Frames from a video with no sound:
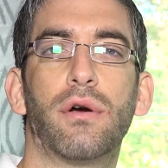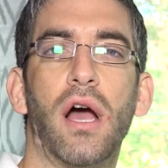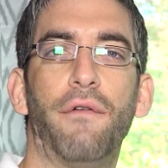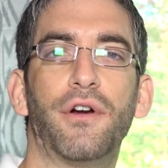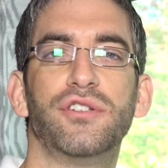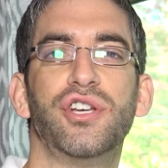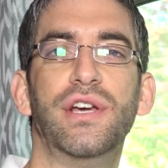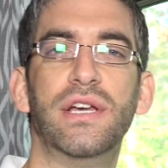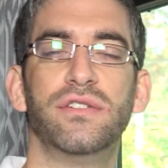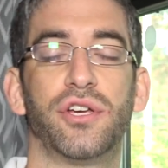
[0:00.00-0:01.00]
no coverage,
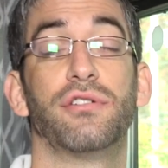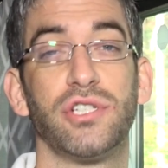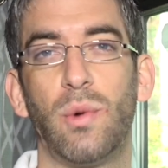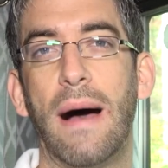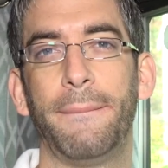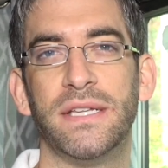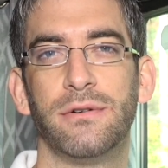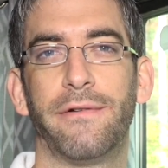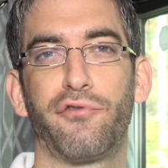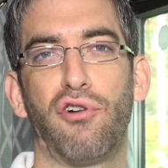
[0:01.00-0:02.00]
so you're swapping
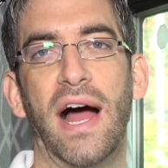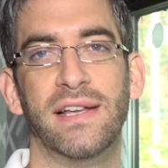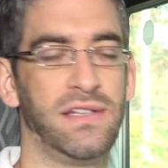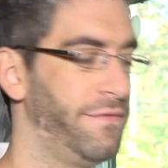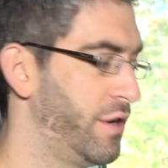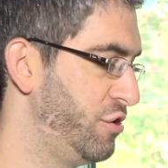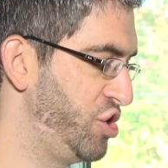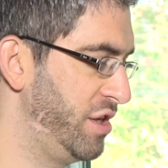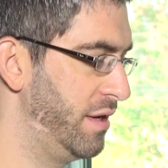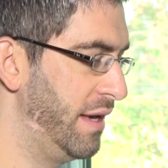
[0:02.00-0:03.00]
to a Verizon
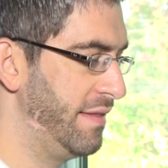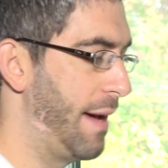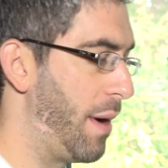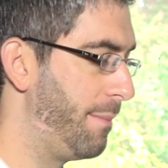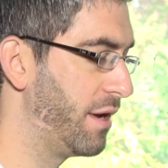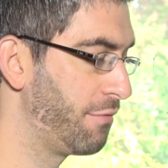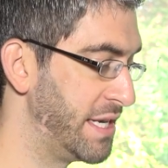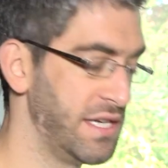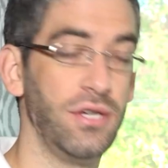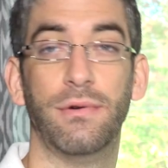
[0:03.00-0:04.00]
version, that might be a
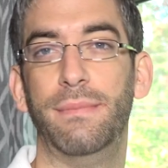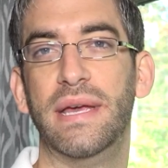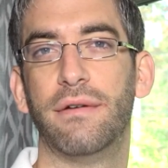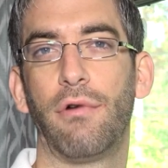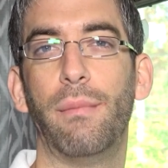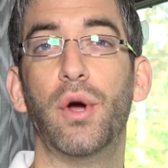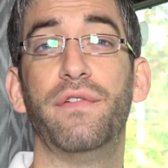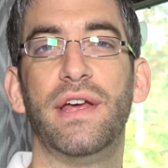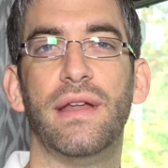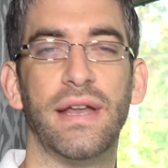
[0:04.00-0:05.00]
reason you would be
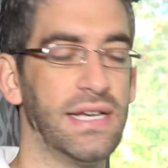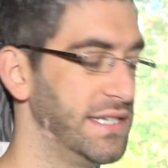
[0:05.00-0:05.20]
removing an